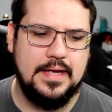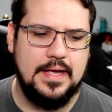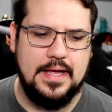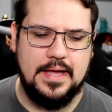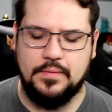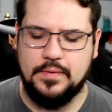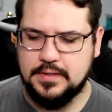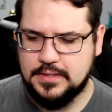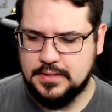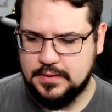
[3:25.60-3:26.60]
it
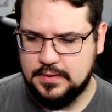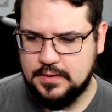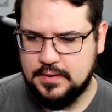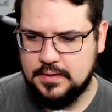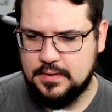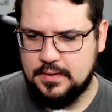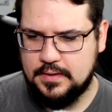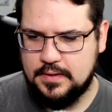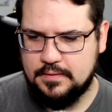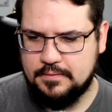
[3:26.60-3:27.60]
was
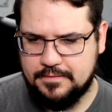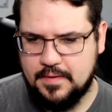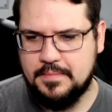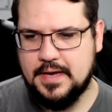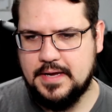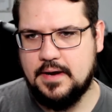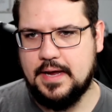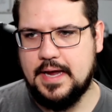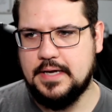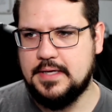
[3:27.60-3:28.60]
from that young
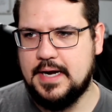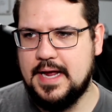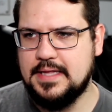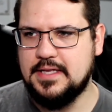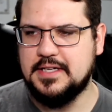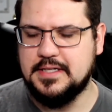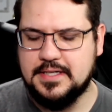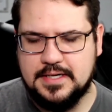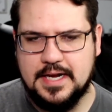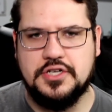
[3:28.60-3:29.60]
age that I had this
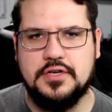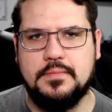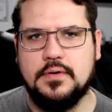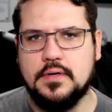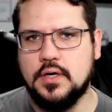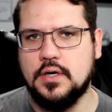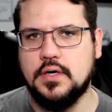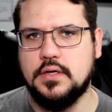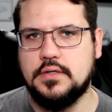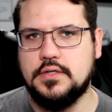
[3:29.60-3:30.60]
insatiable
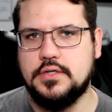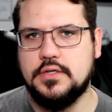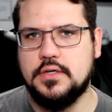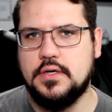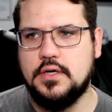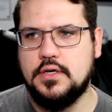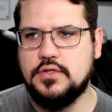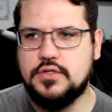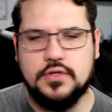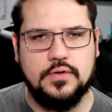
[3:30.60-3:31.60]
urge
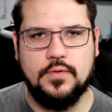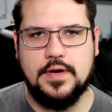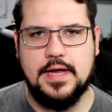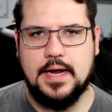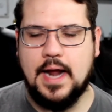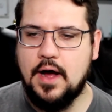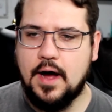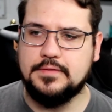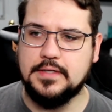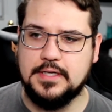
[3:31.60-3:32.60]
to create. I
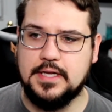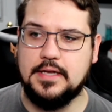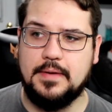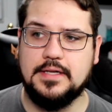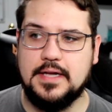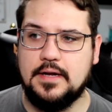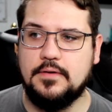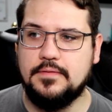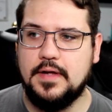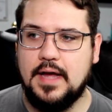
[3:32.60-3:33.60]
often said to
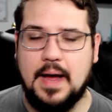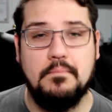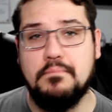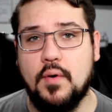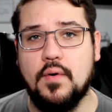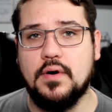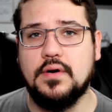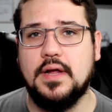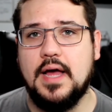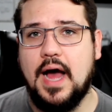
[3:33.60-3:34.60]
myself, I'm
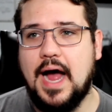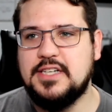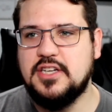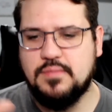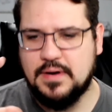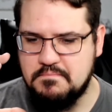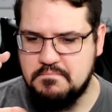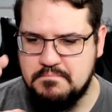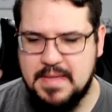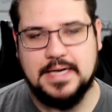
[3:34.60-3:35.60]
bored, I just want to
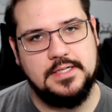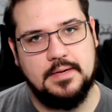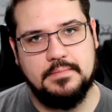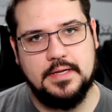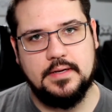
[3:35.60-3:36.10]
make something.